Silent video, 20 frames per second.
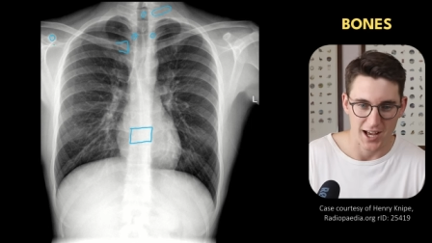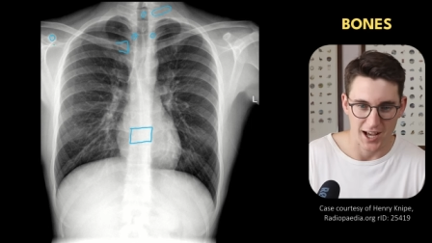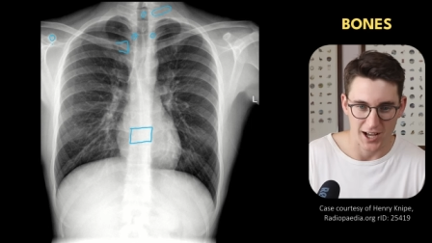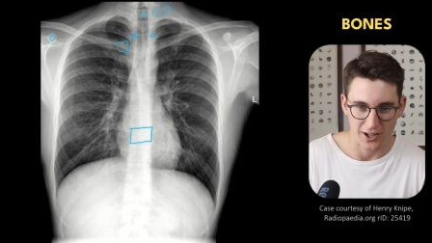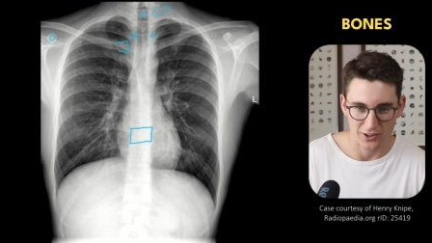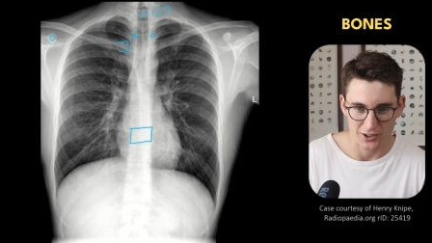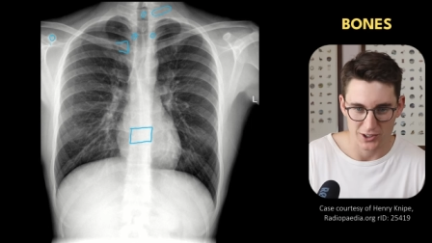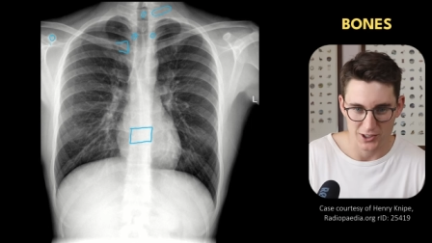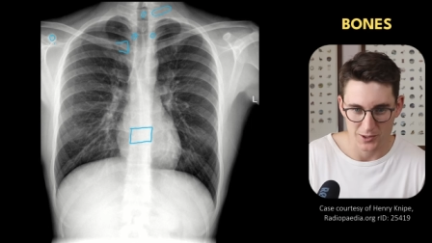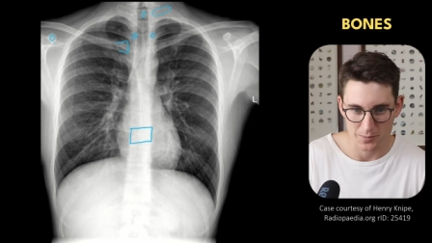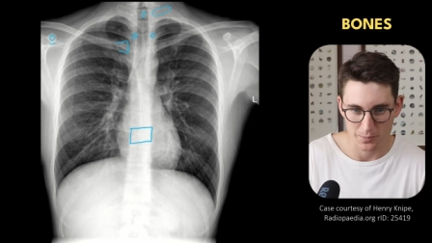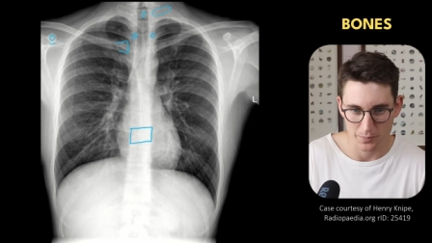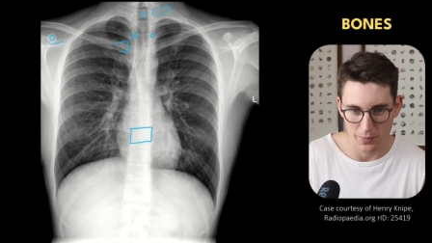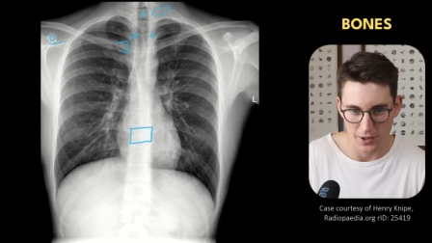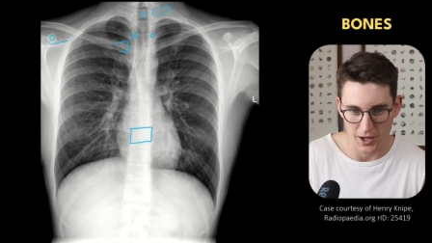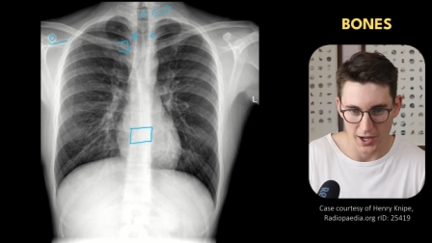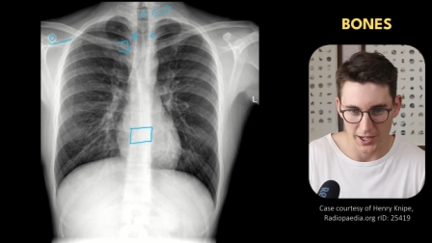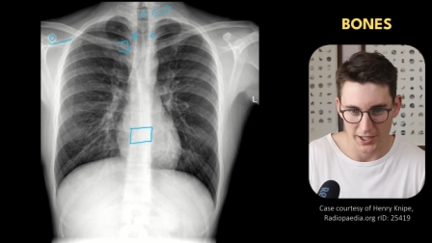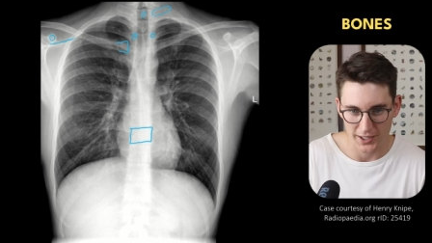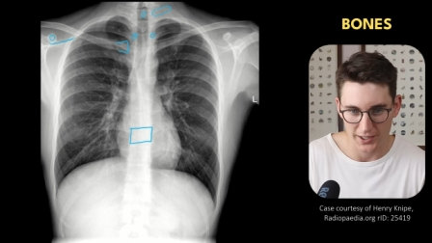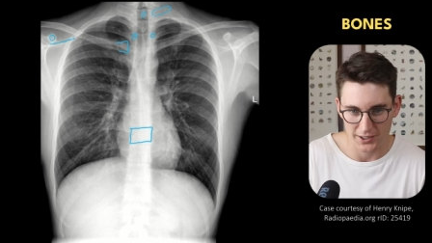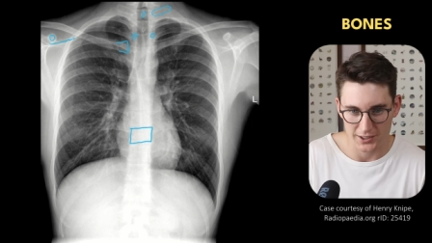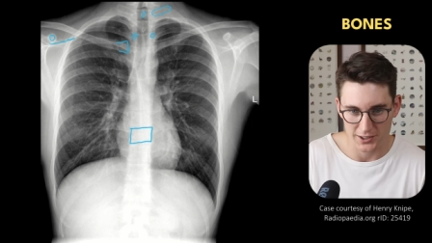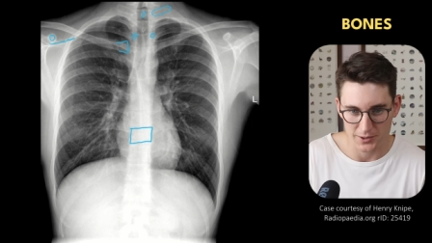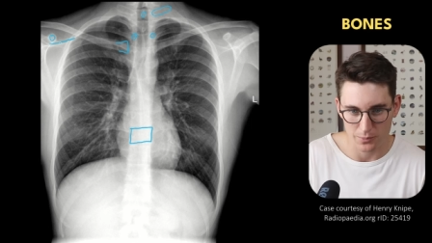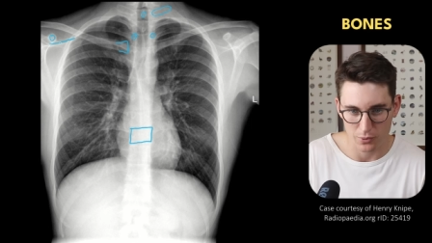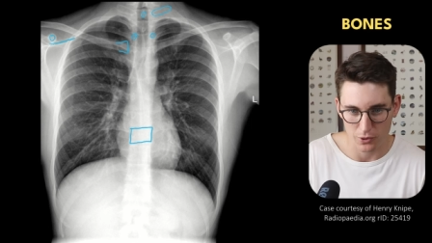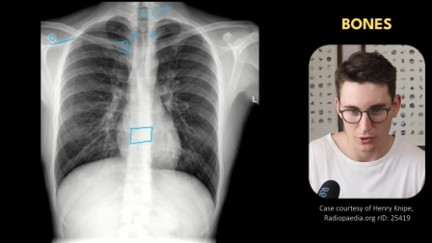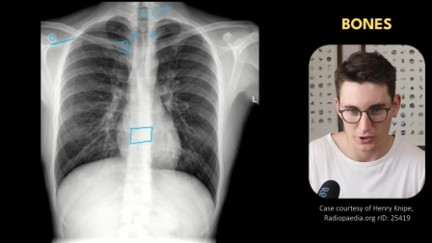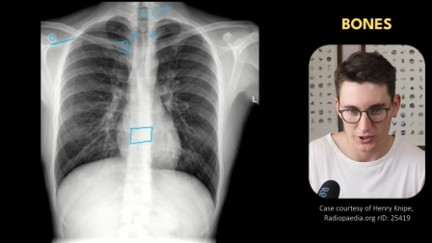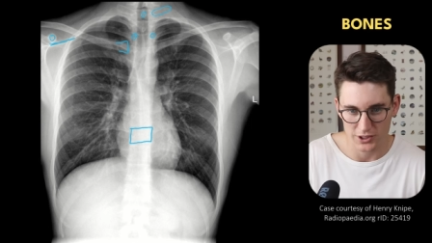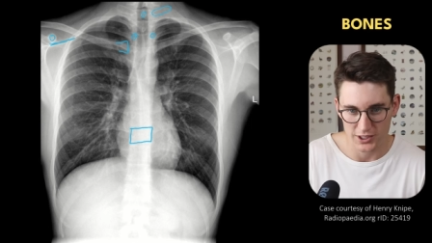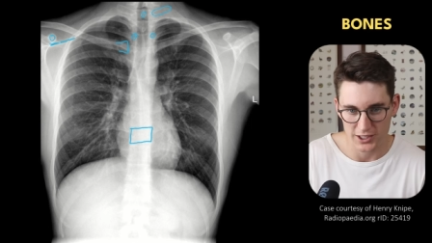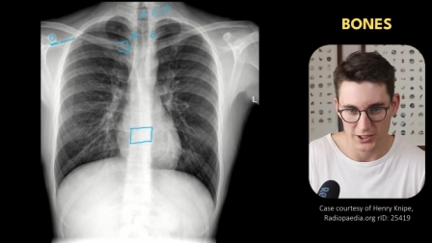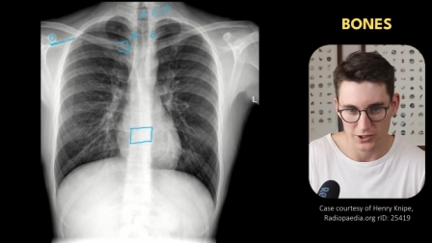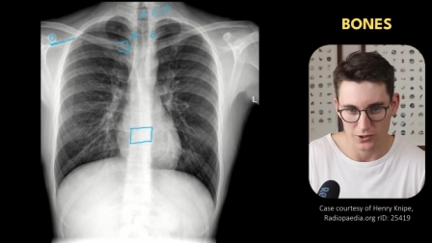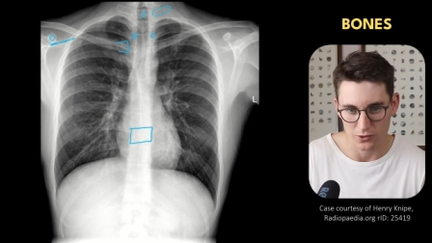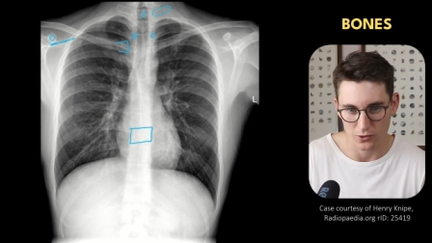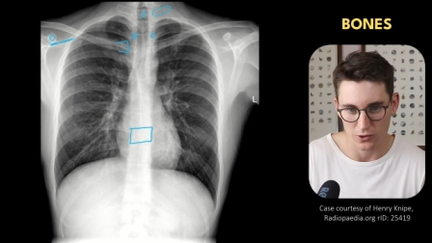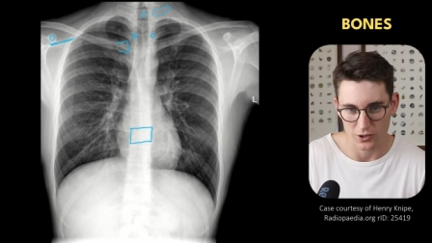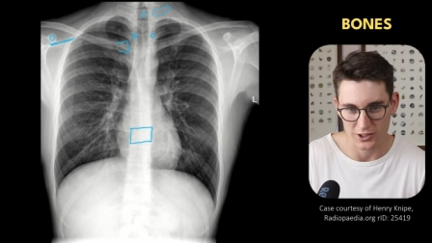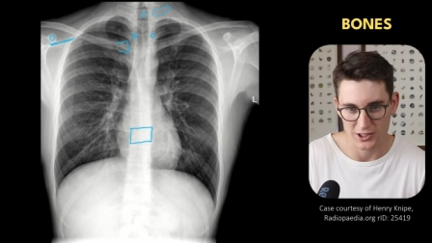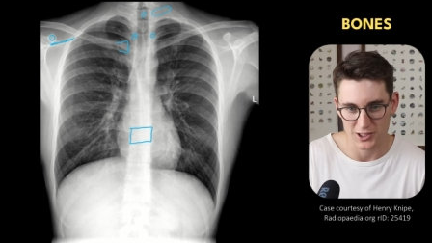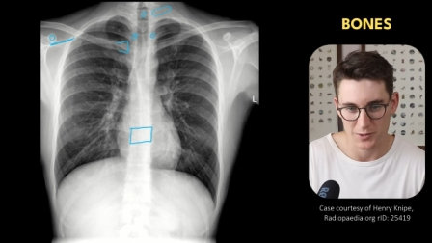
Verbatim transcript: our spinous process or our